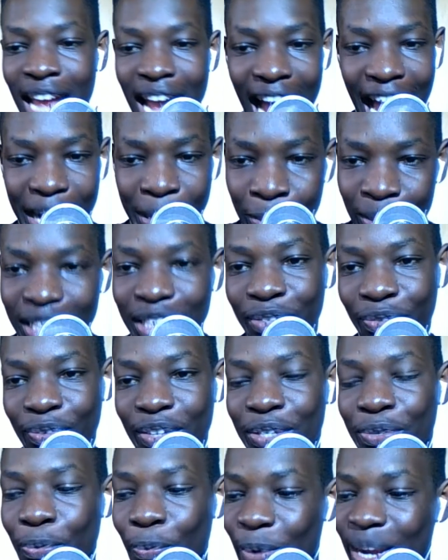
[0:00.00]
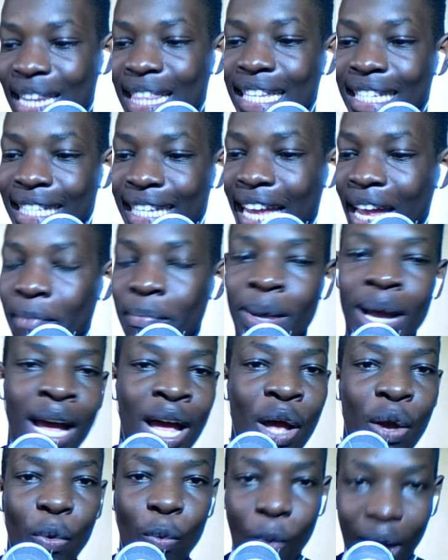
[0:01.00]
and who is fit to win this game.
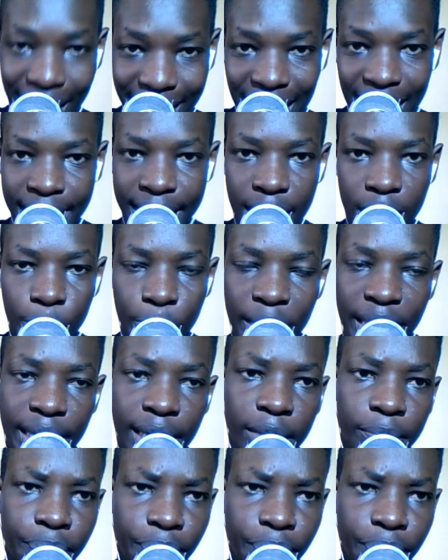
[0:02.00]
What does it mean?